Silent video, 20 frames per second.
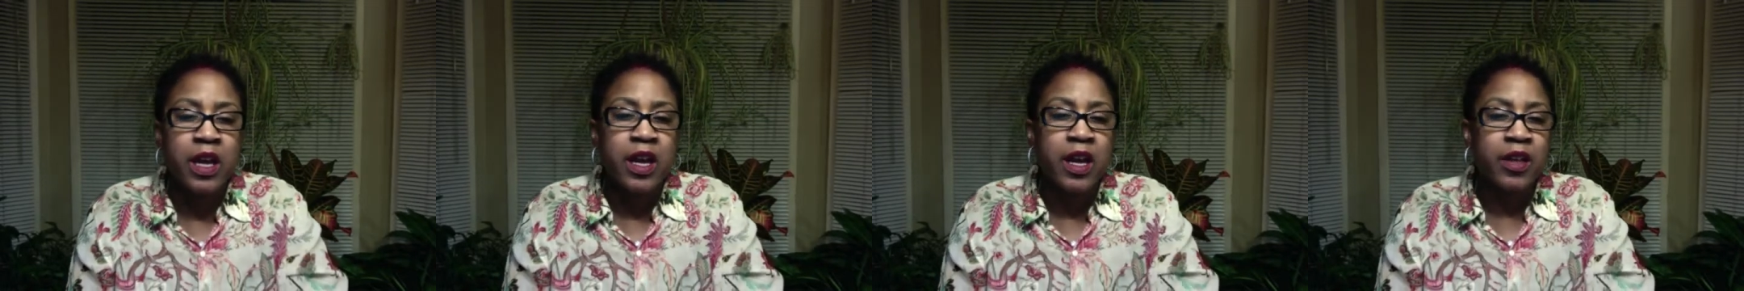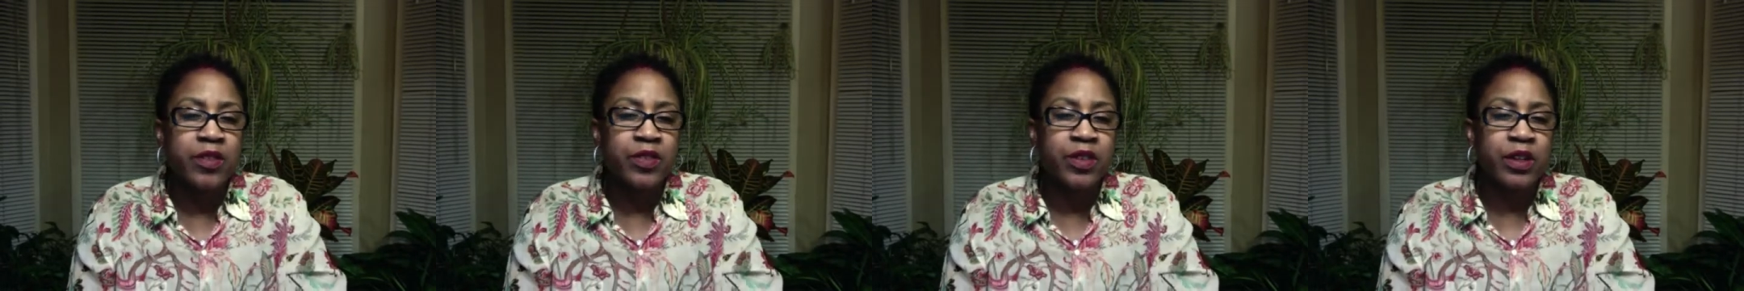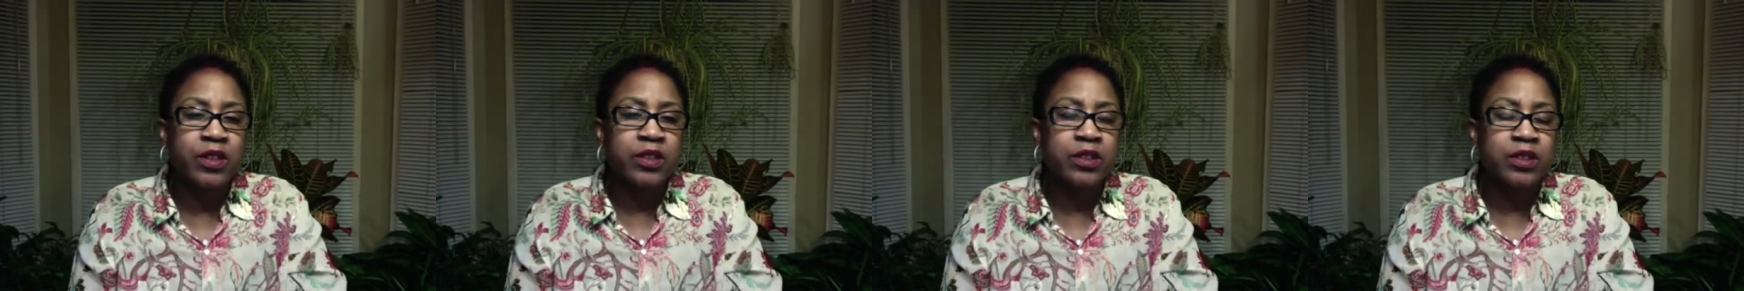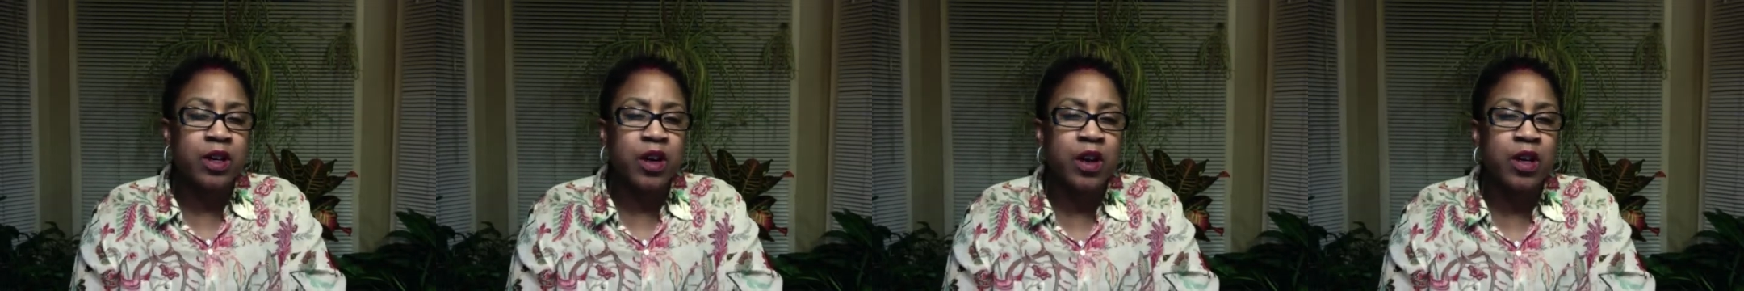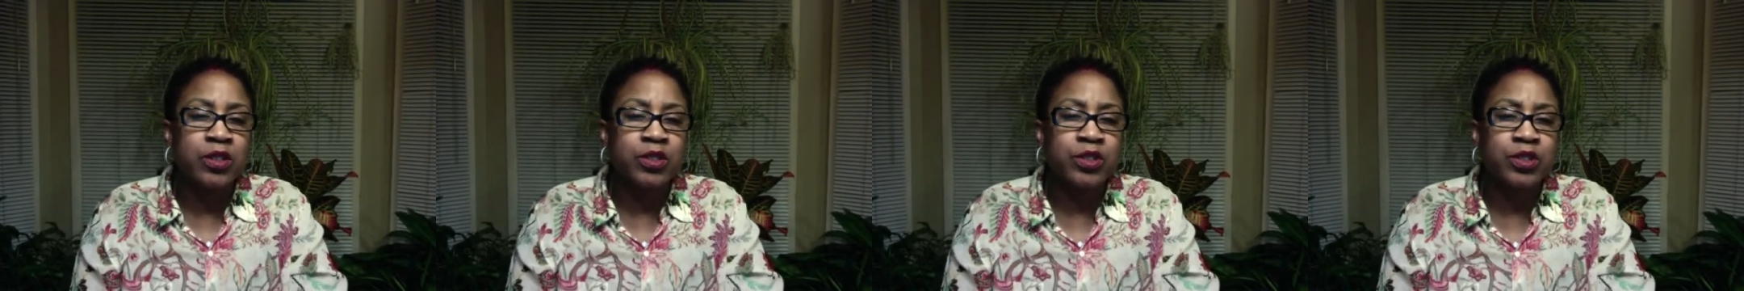And there's
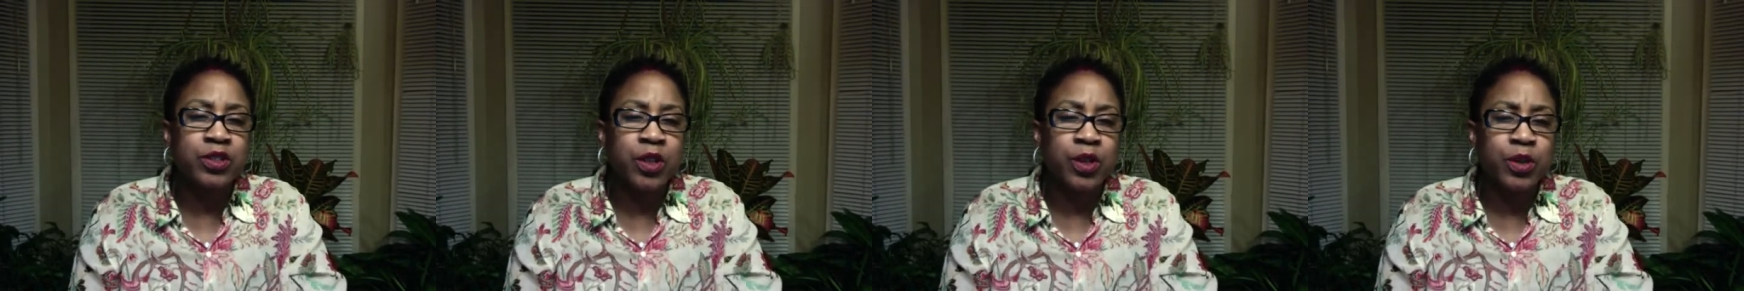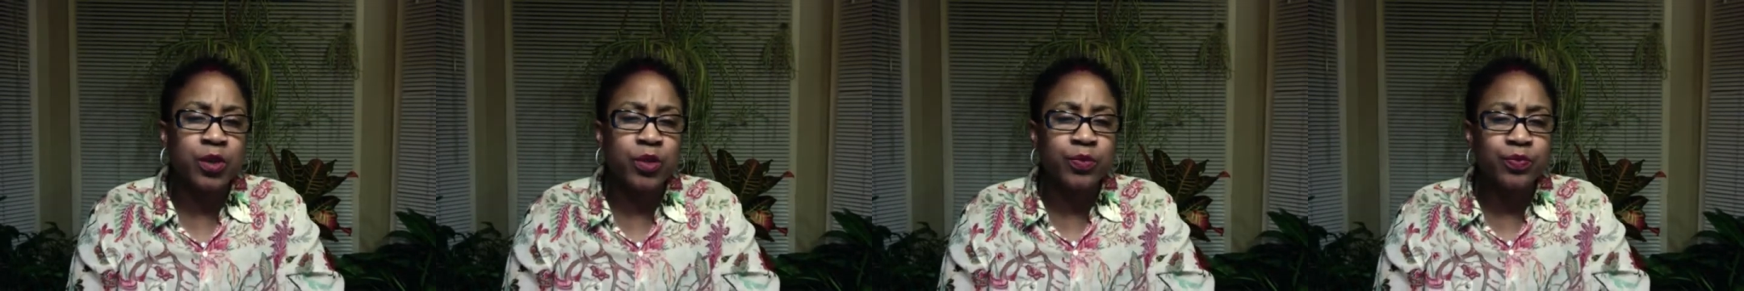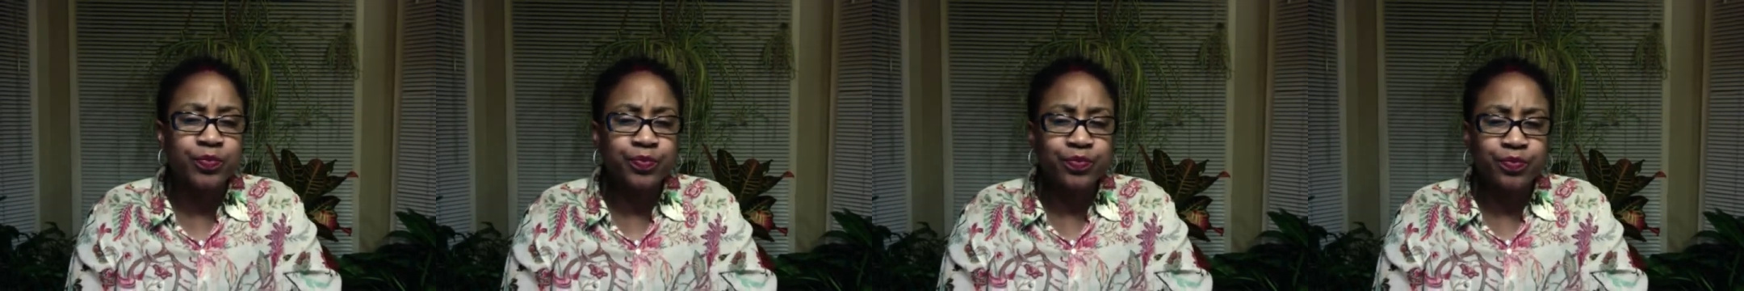also